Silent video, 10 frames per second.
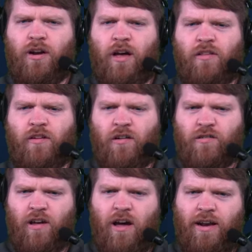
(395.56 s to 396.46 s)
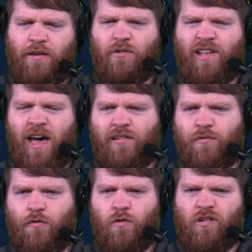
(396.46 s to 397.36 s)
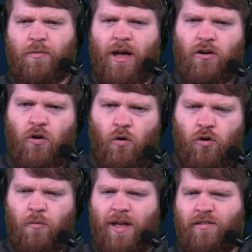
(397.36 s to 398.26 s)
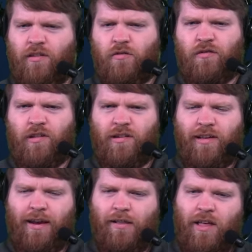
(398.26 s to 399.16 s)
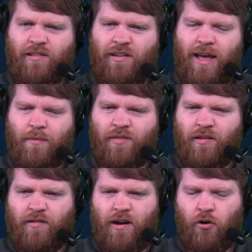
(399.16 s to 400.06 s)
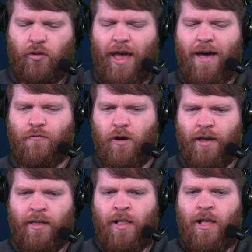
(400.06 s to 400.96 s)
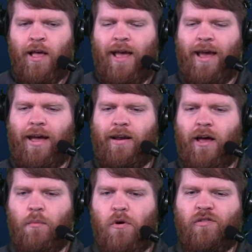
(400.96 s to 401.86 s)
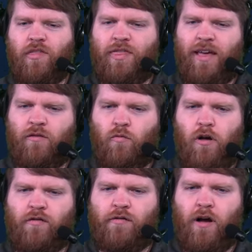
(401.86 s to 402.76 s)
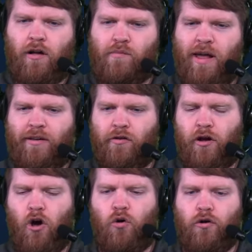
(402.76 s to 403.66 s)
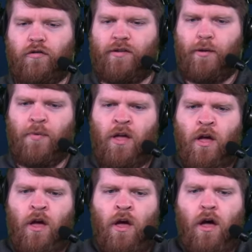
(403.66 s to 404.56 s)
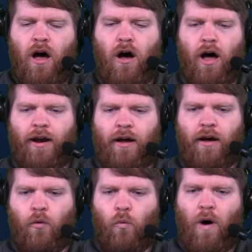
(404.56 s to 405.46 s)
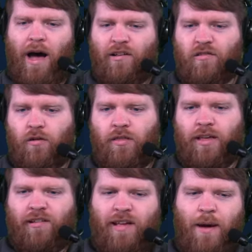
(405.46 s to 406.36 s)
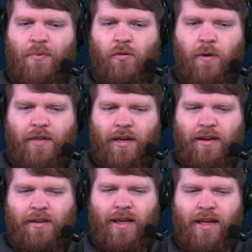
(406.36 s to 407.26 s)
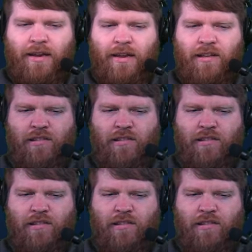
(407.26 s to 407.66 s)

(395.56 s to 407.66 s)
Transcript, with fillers: uh, touched on. He was asked, of course, about Cole Kmet's usage, getting less snaps than Gerald Everett. And uh, most of the things Waldron talked about, he took ownership on uh, why certain things happened the way they did. And he